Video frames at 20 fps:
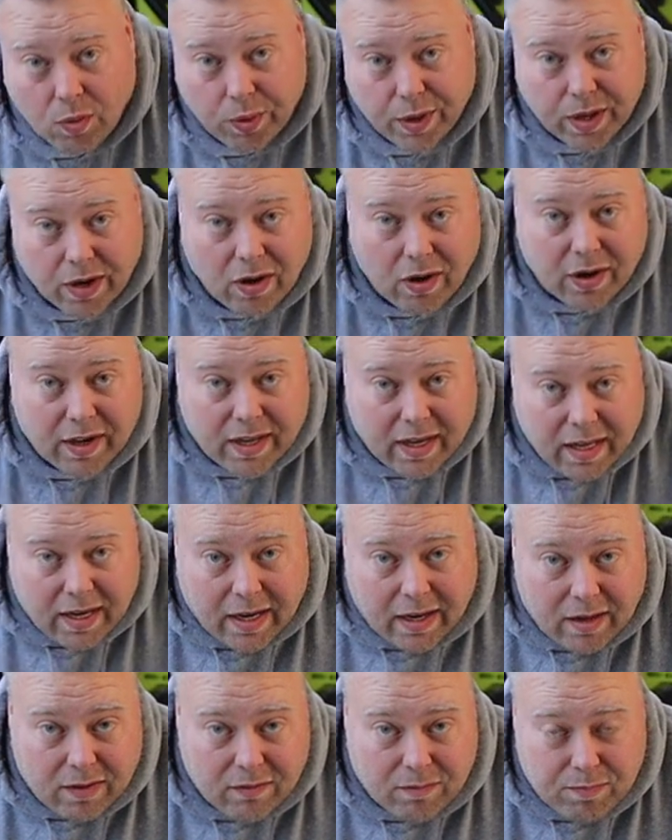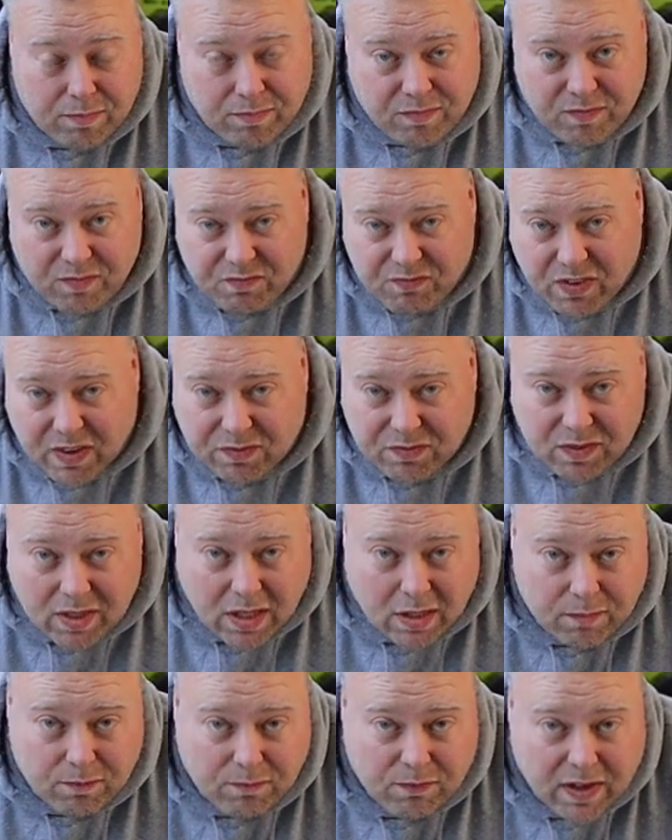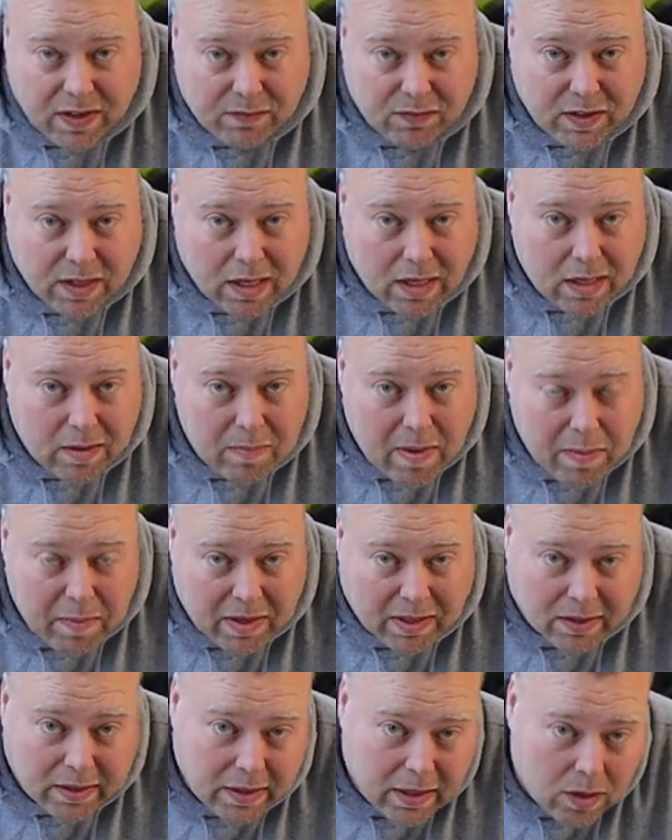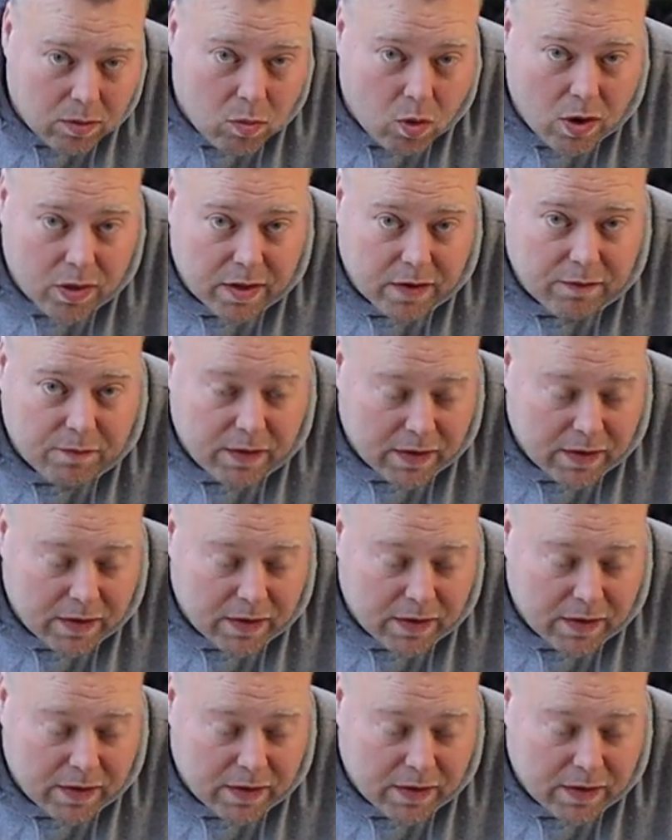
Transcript: We are getting 1550, maybe a little more than